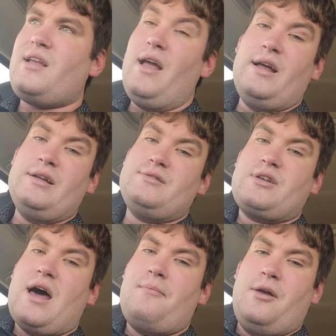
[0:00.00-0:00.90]
It's
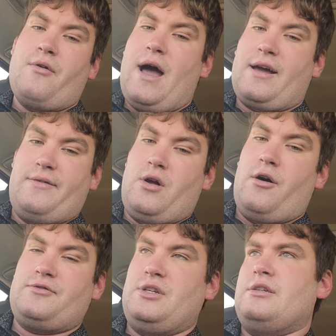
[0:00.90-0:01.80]
got to be lack of an
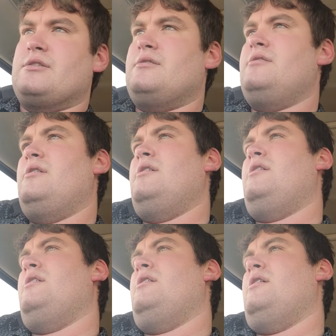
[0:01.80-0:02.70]
offseason.
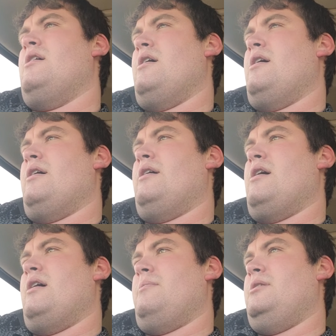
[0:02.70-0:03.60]

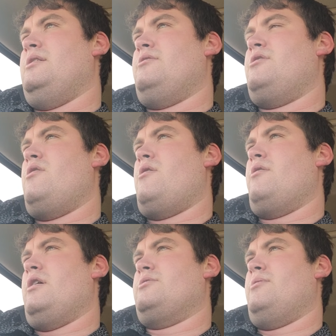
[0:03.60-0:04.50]
I mean, there's no
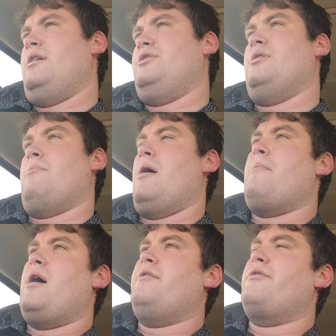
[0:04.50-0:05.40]
other explanation in my
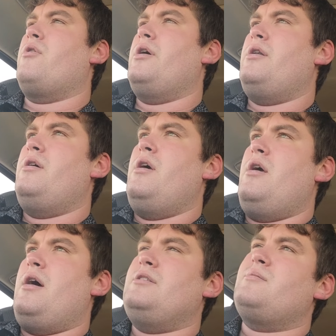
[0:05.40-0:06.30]
mind for it.
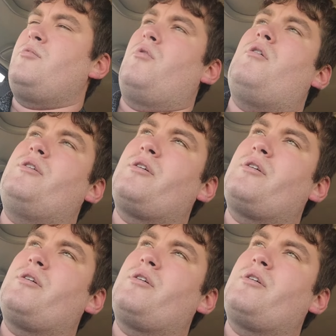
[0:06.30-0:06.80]
I done wrong.